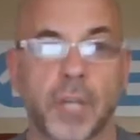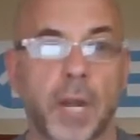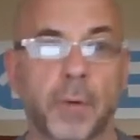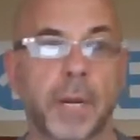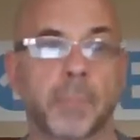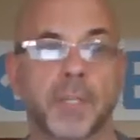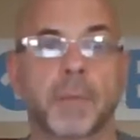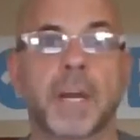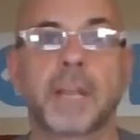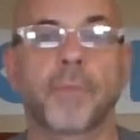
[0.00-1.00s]
generate a bunch
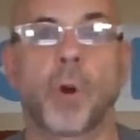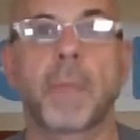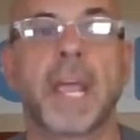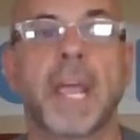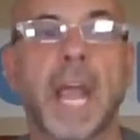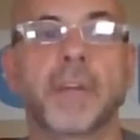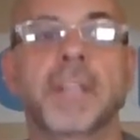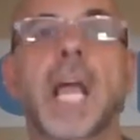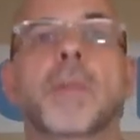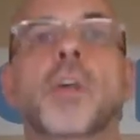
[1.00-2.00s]
of money for them.
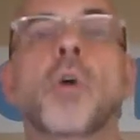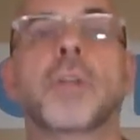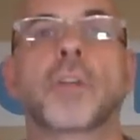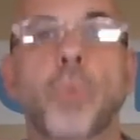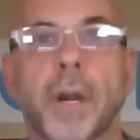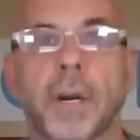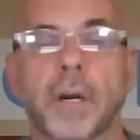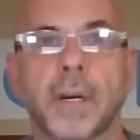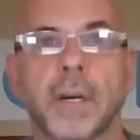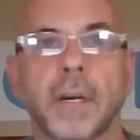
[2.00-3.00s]
Every time you go onto
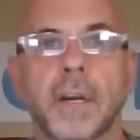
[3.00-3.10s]
Twitter